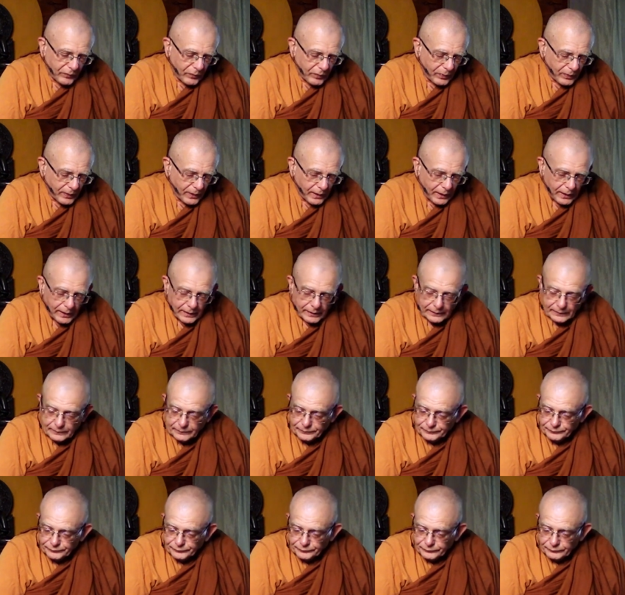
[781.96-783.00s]

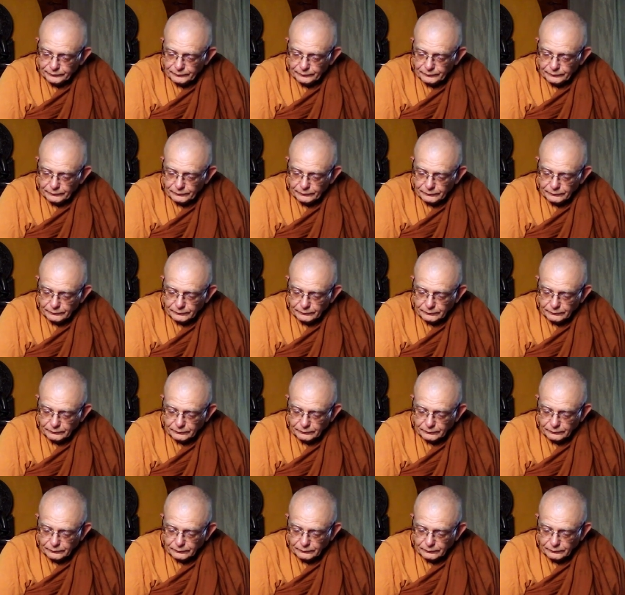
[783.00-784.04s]

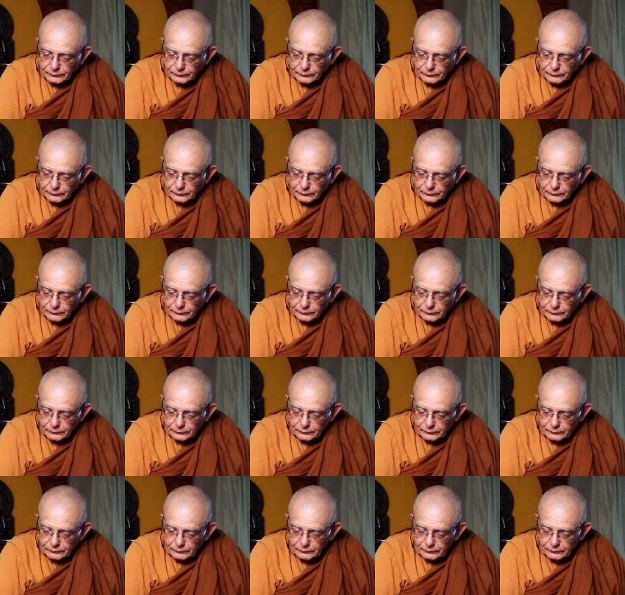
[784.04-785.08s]

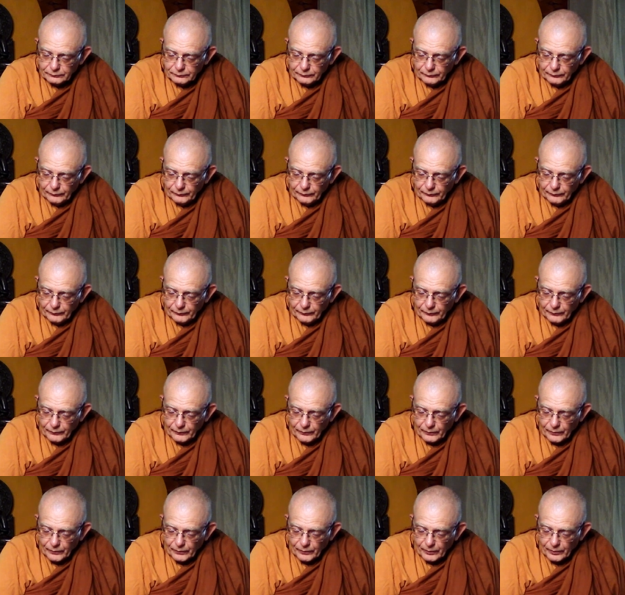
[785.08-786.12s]

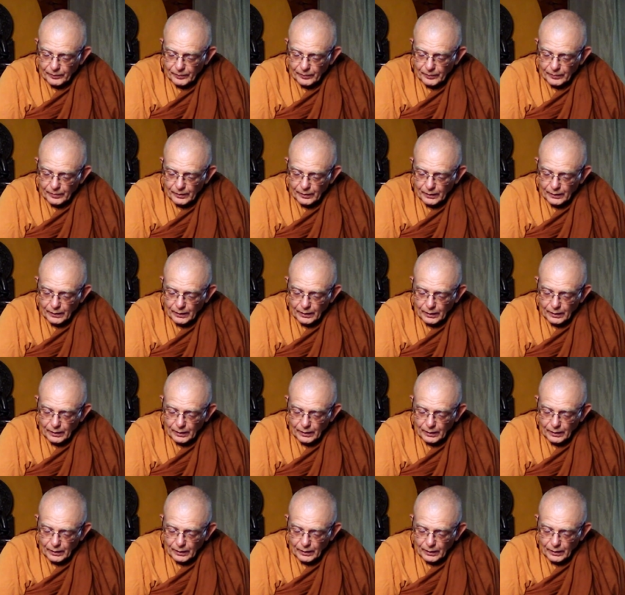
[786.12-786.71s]
Nothing is said.